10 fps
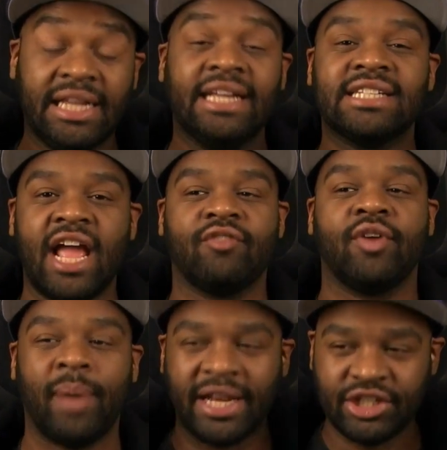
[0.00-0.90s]
is
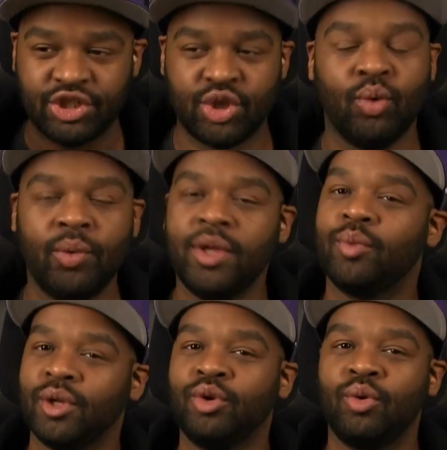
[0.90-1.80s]
everybody doing
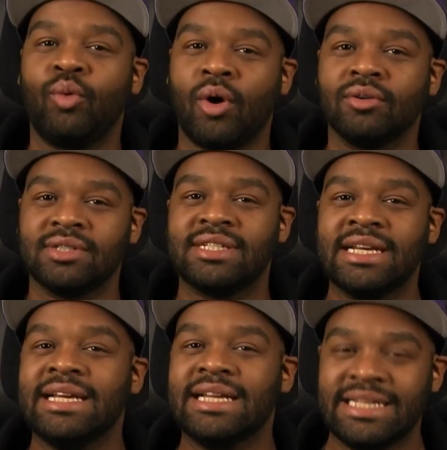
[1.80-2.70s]
what Luke
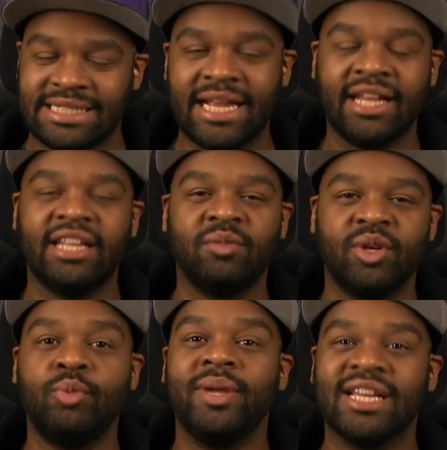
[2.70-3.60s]
Walton is telling them to
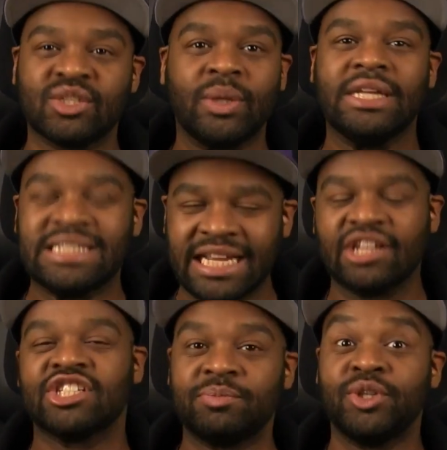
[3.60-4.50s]
do because what he
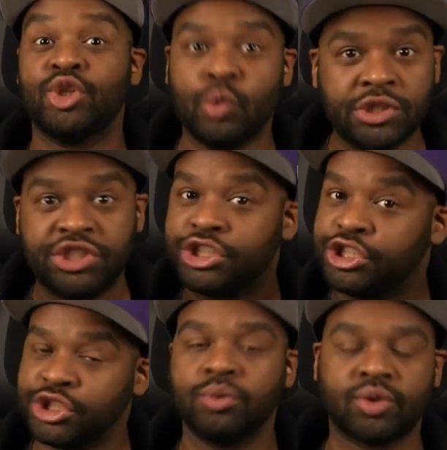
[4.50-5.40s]
tells them to do is just
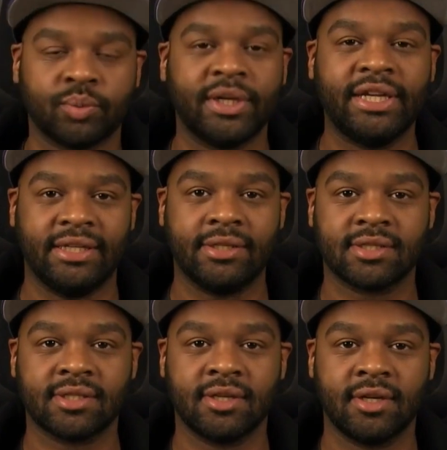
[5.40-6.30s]
shoot
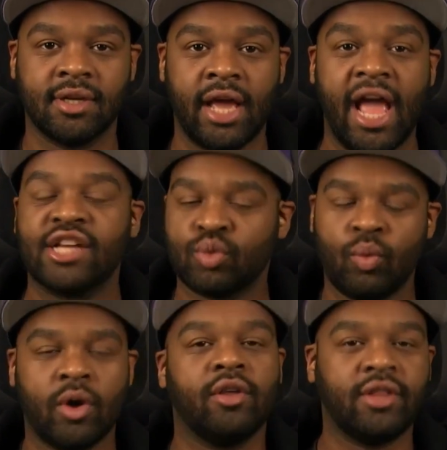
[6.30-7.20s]
threes? It's
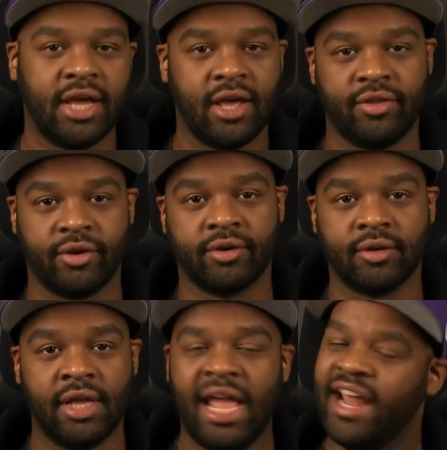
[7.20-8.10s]
one or the other.
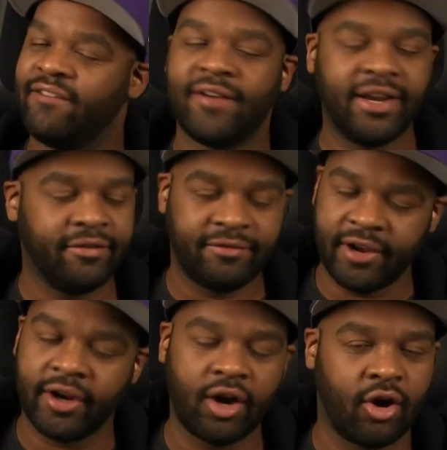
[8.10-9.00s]
And I find it
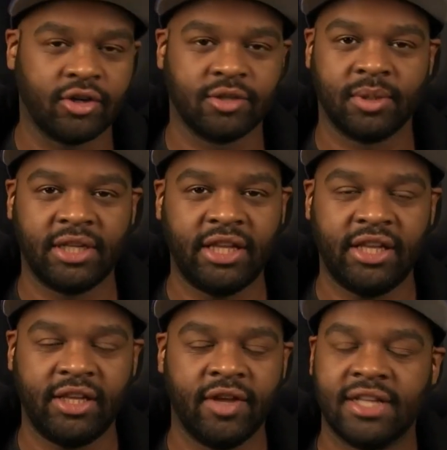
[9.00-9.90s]
very hard to
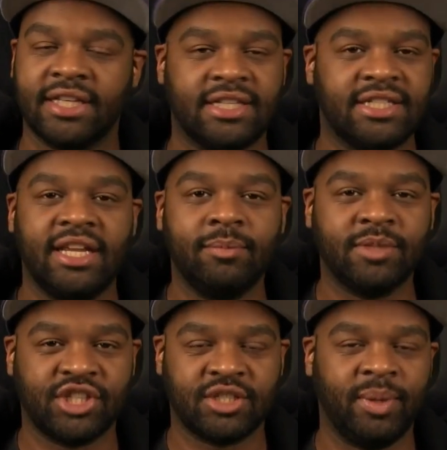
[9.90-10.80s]
believe that the team
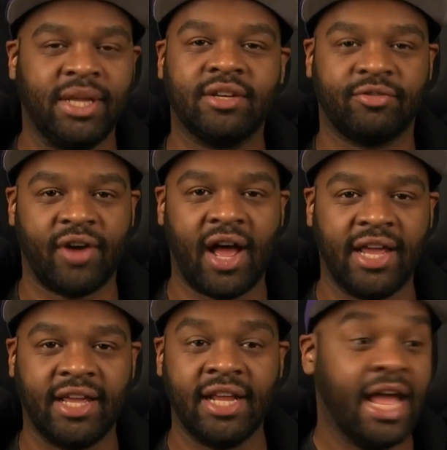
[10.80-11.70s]
is just being
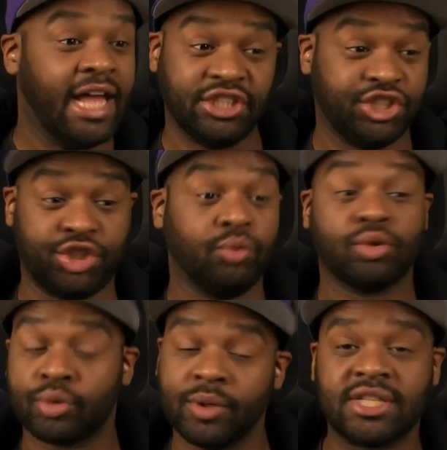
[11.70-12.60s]
defiant and just
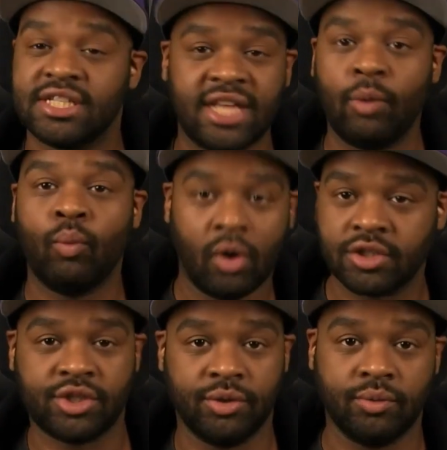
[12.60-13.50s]
shooting threes because they
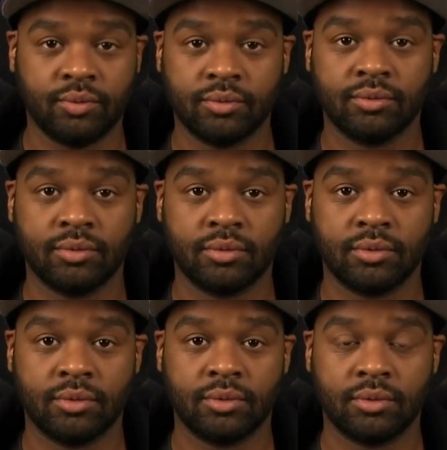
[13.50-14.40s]
want to.
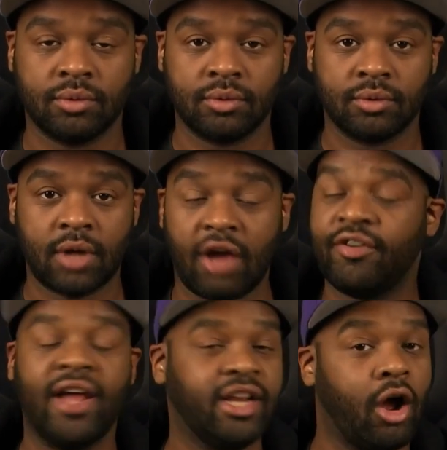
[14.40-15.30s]
I
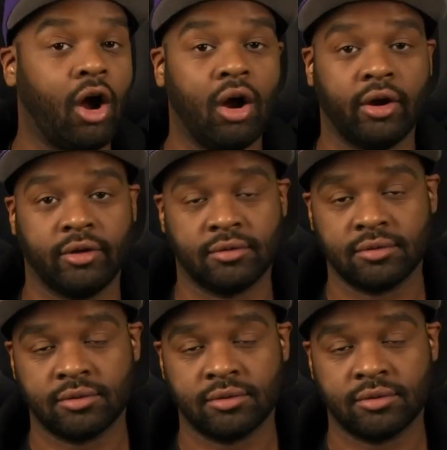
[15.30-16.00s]
find it hard.